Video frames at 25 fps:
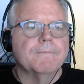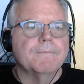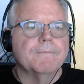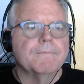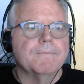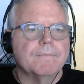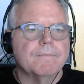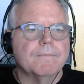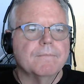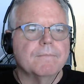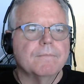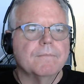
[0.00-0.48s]

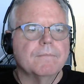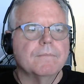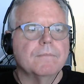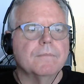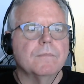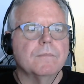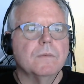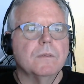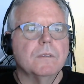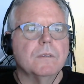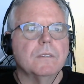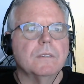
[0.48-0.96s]

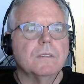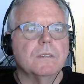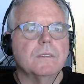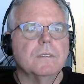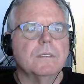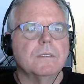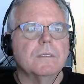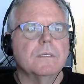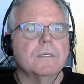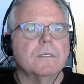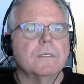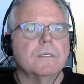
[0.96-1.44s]

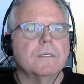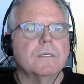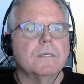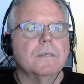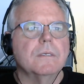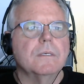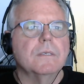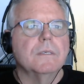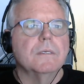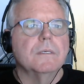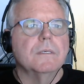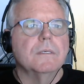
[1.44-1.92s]

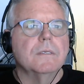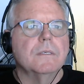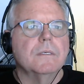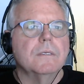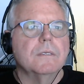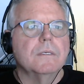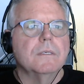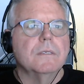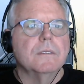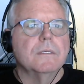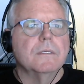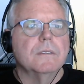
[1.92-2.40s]

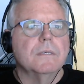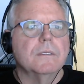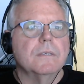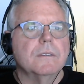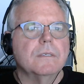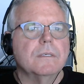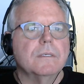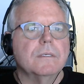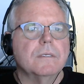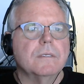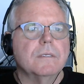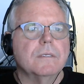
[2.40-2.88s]

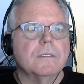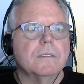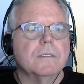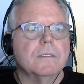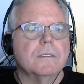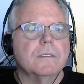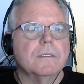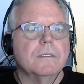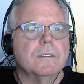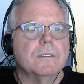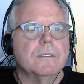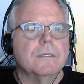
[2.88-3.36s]

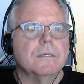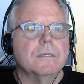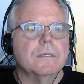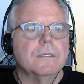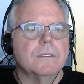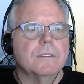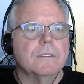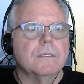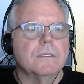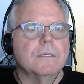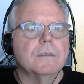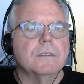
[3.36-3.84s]

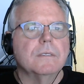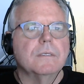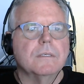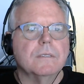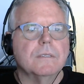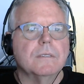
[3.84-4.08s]
The person shown says nothing.